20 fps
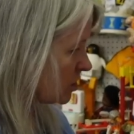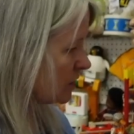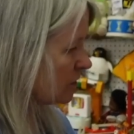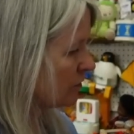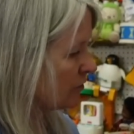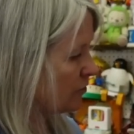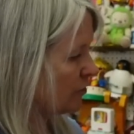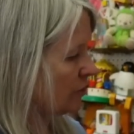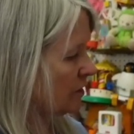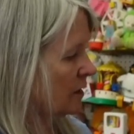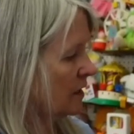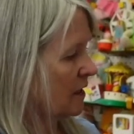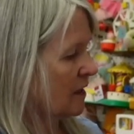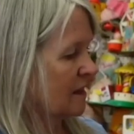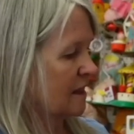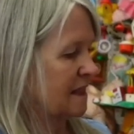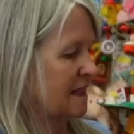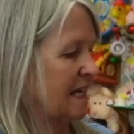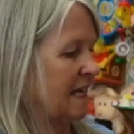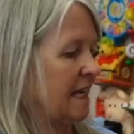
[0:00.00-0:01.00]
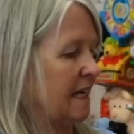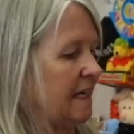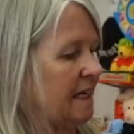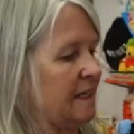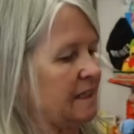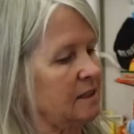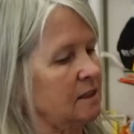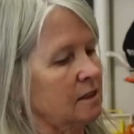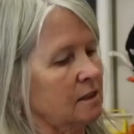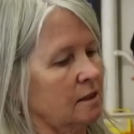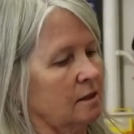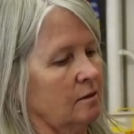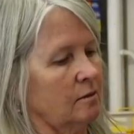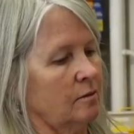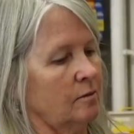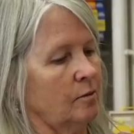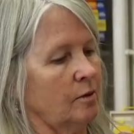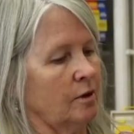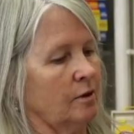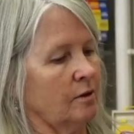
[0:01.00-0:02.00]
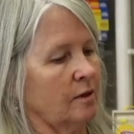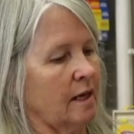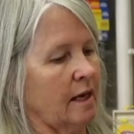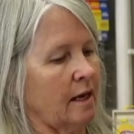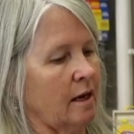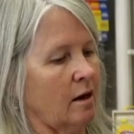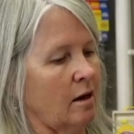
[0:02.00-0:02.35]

of these. What are they?